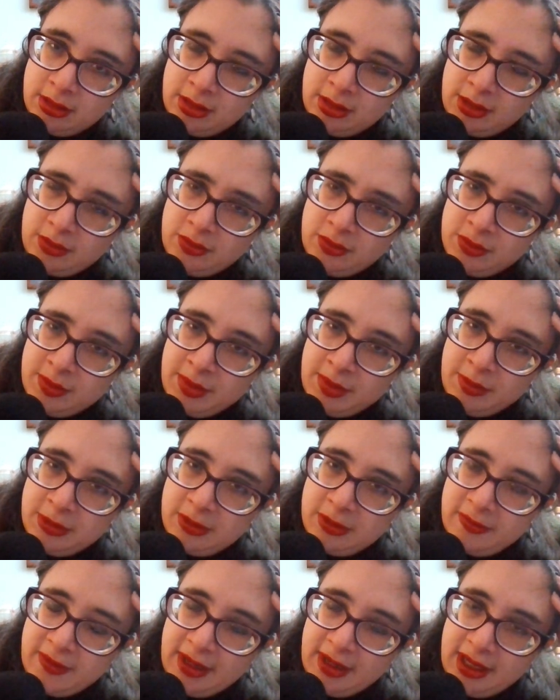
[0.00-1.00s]
I don't remember
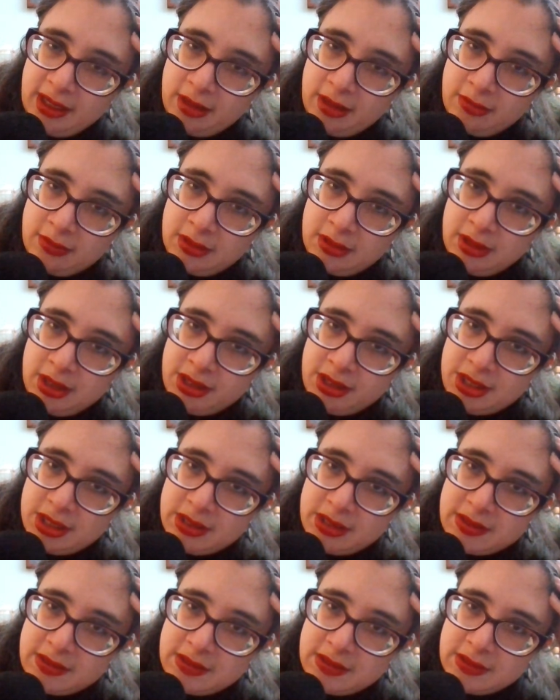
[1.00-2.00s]
if I had a
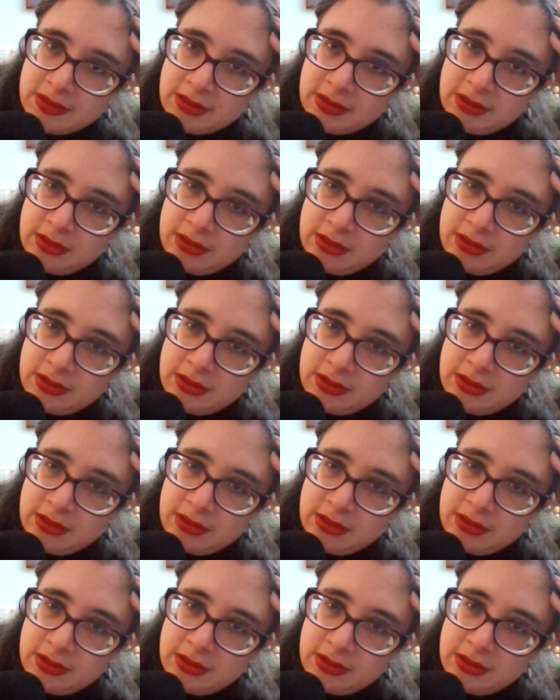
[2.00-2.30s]
religious